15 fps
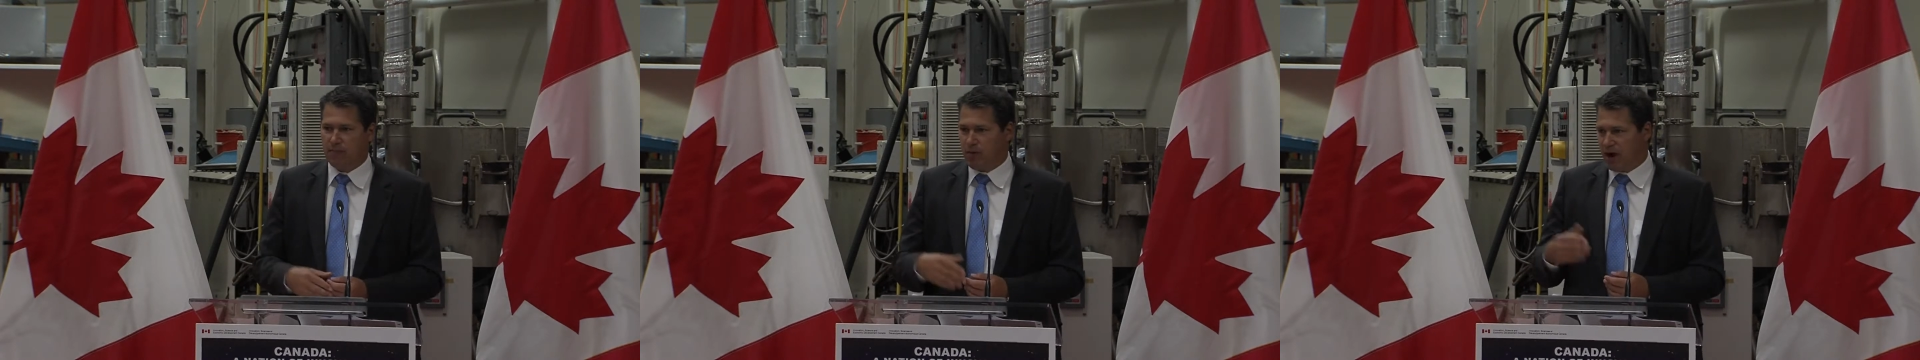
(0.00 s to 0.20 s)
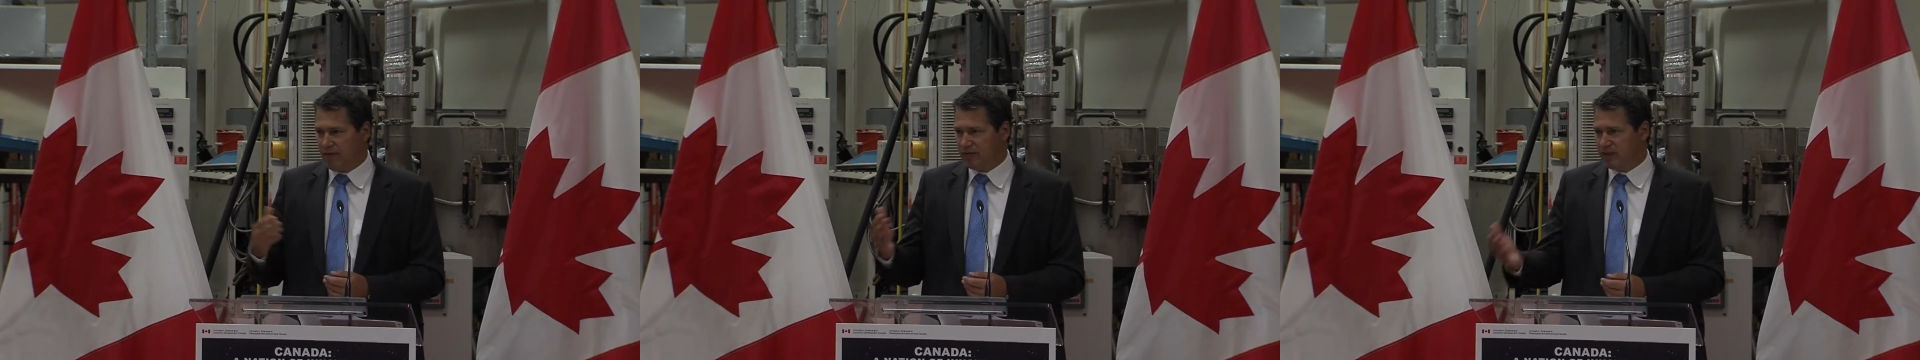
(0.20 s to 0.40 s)
the
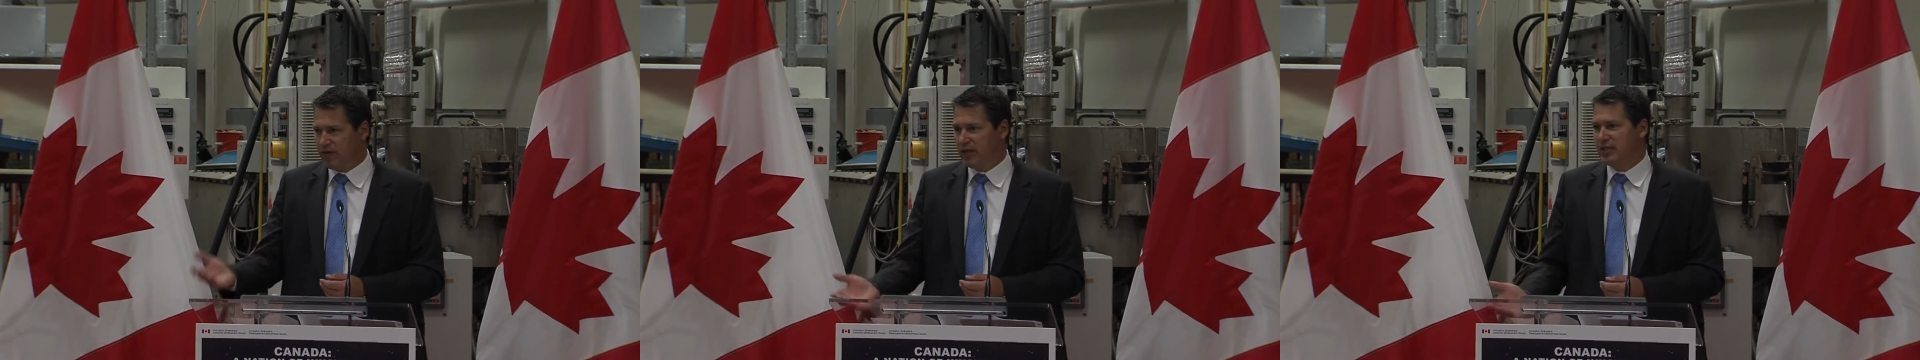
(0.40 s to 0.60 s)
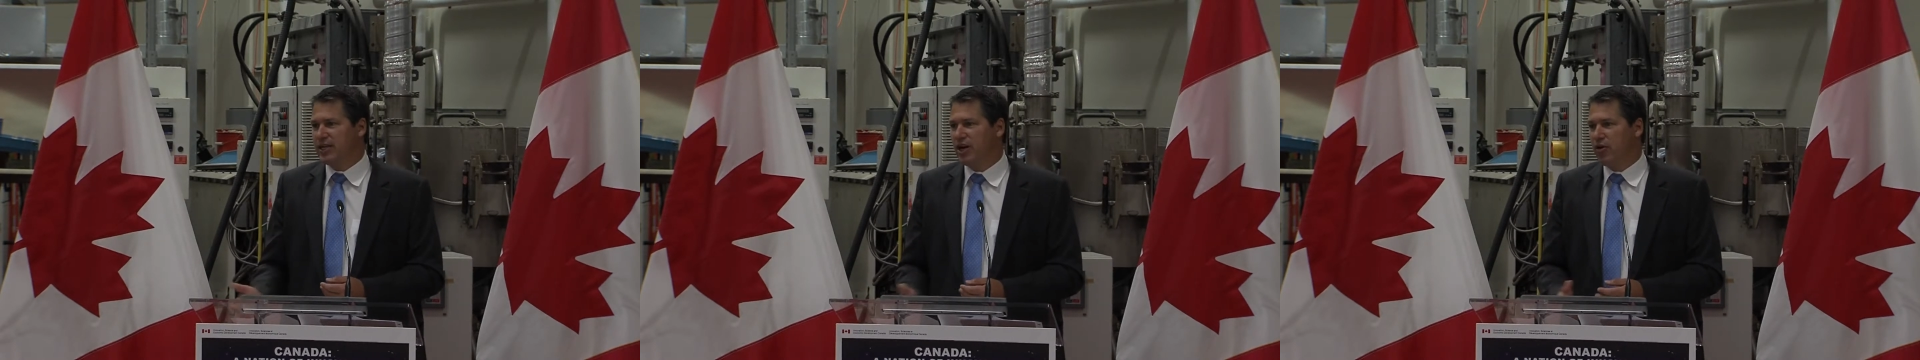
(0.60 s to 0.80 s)
province of
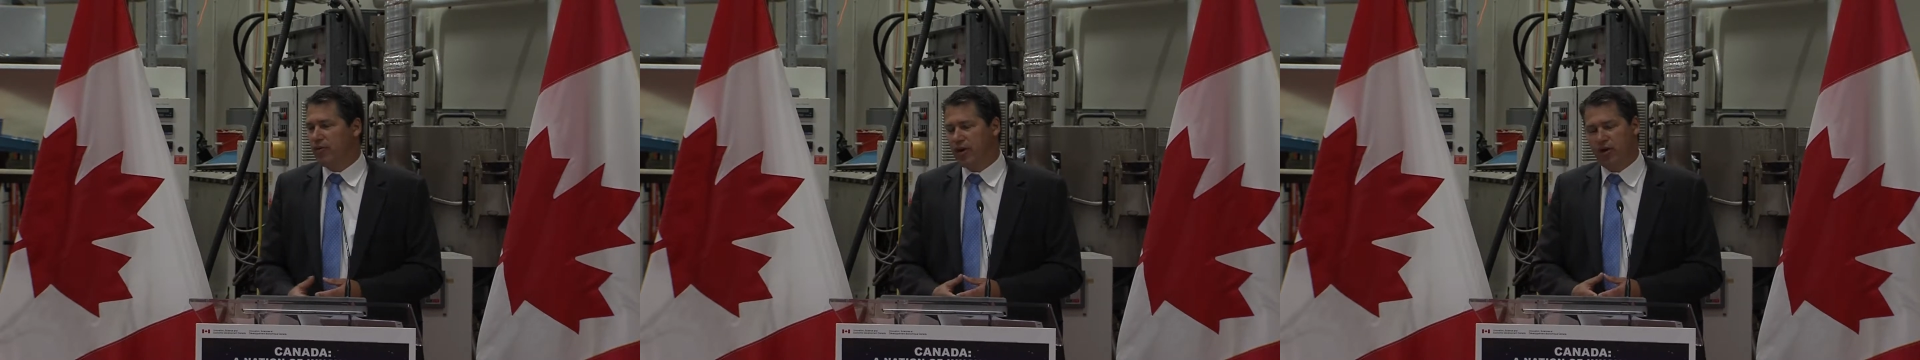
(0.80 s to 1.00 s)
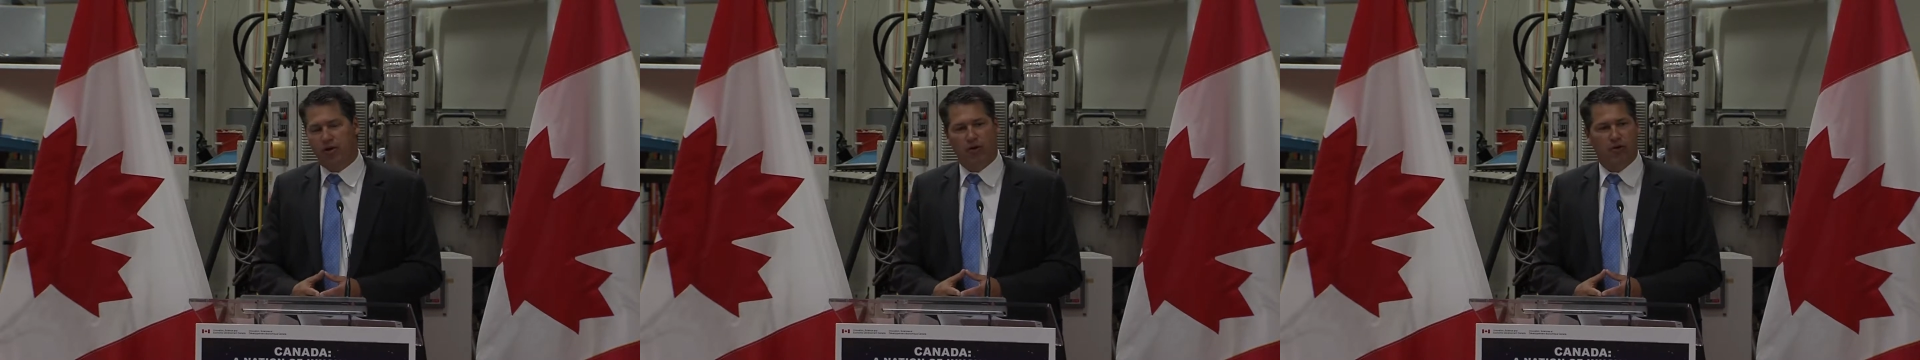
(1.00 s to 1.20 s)

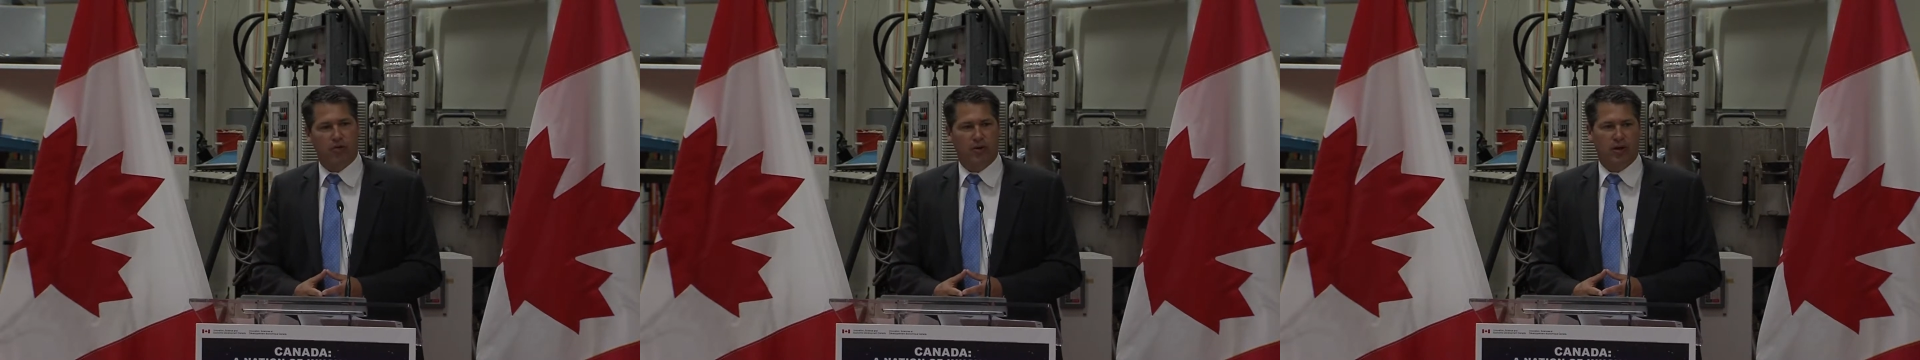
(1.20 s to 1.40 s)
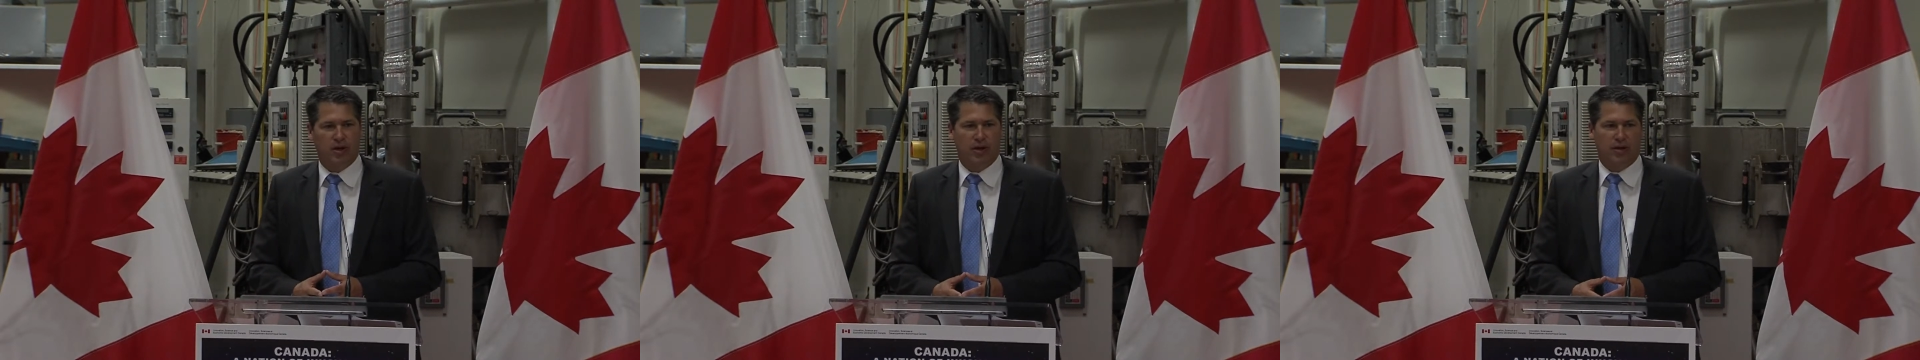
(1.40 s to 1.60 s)

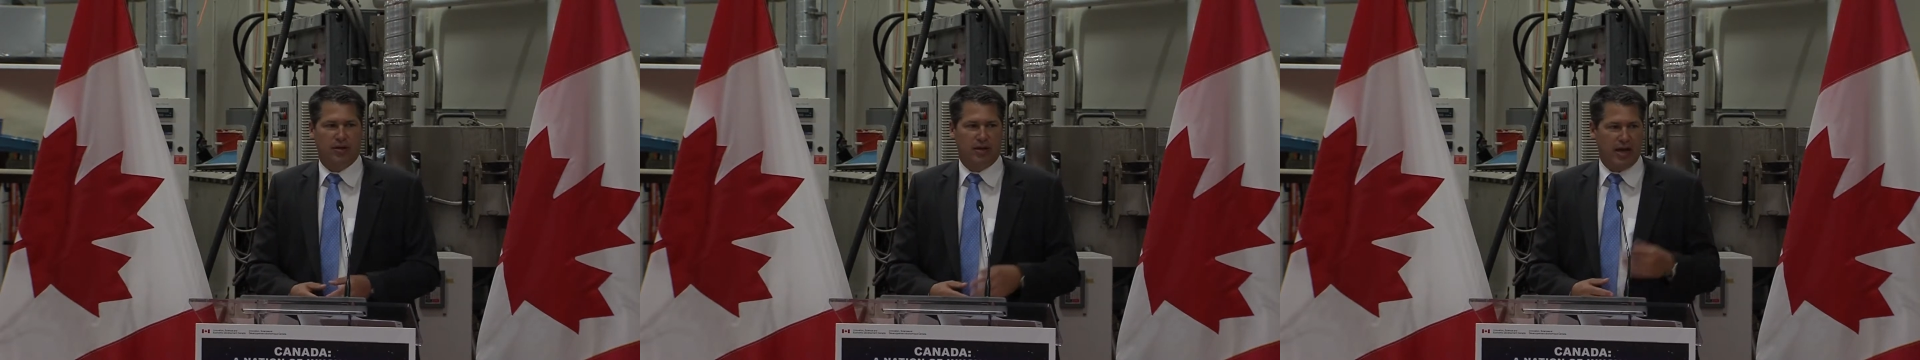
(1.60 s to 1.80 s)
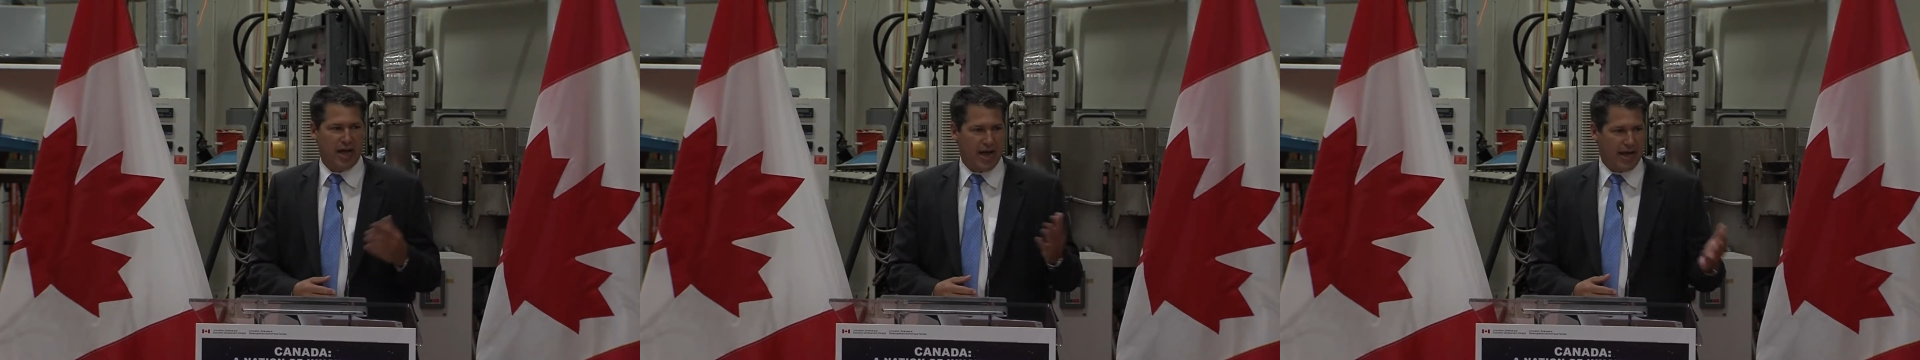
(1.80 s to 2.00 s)
Ontario,
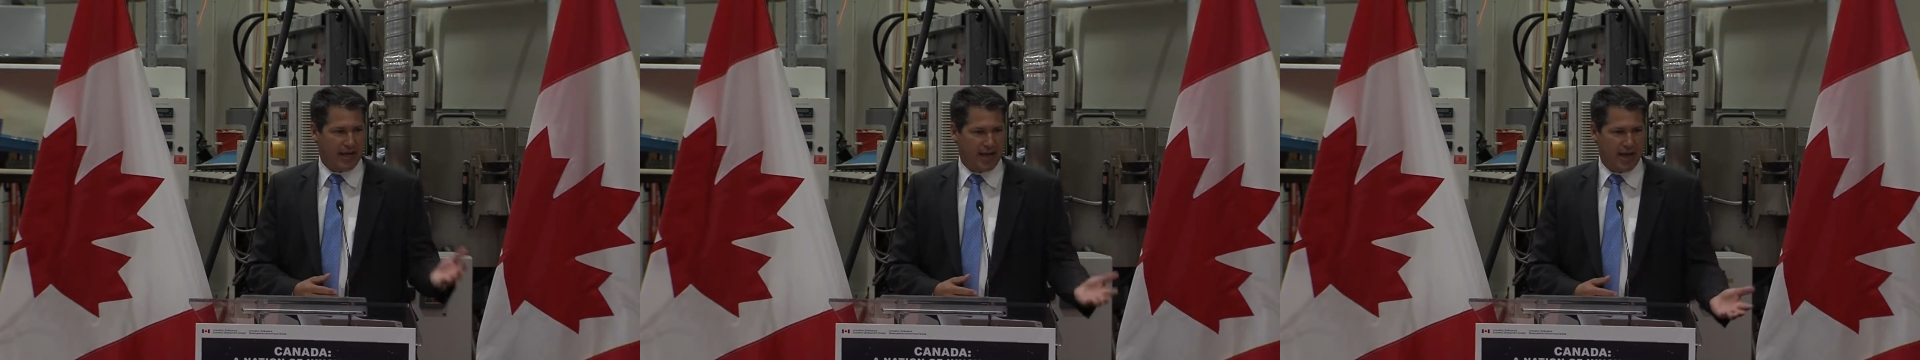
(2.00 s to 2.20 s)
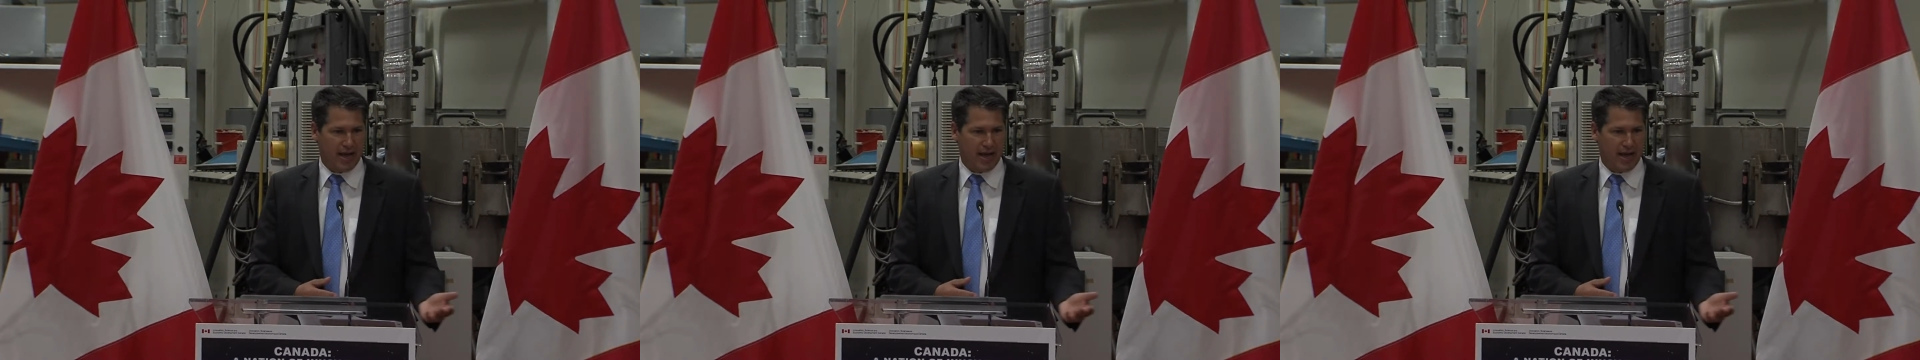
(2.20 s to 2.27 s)
Ag